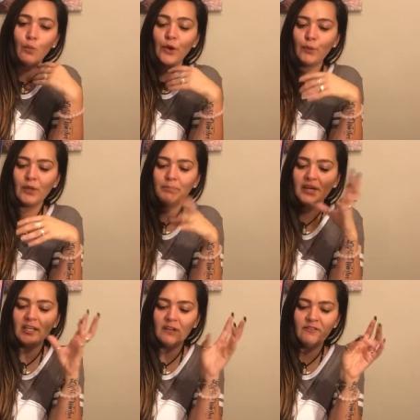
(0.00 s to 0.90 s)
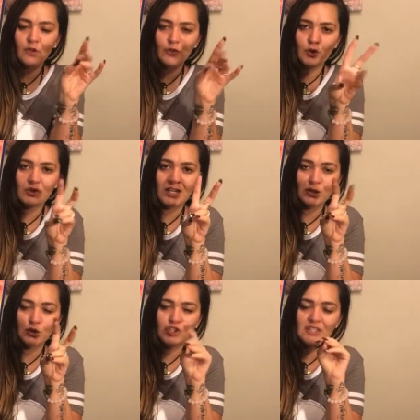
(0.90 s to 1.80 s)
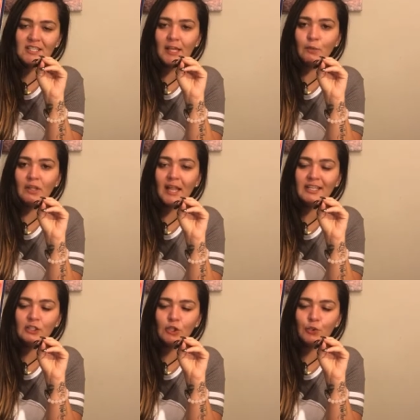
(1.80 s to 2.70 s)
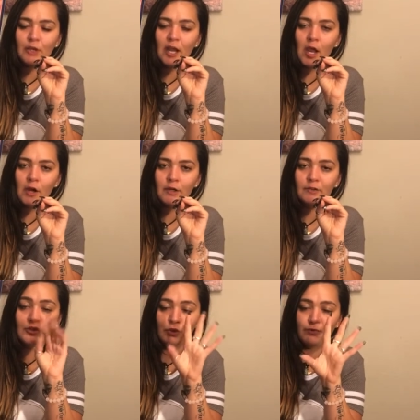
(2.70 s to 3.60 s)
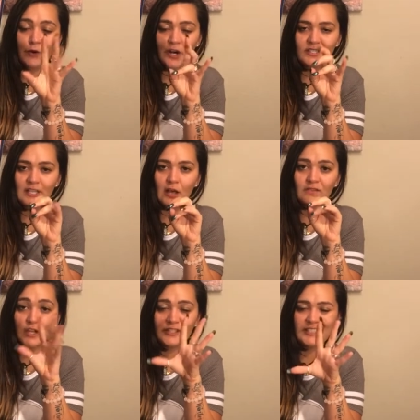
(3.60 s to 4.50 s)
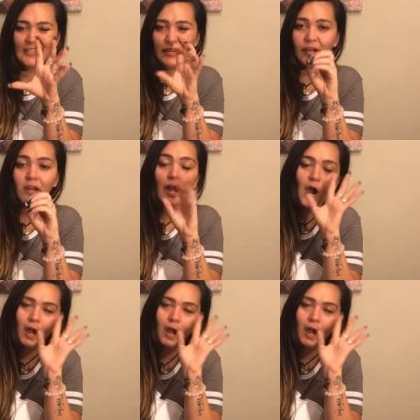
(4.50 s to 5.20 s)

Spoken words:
where we've been of those illusions, like we like to create for ourselves, our doubt,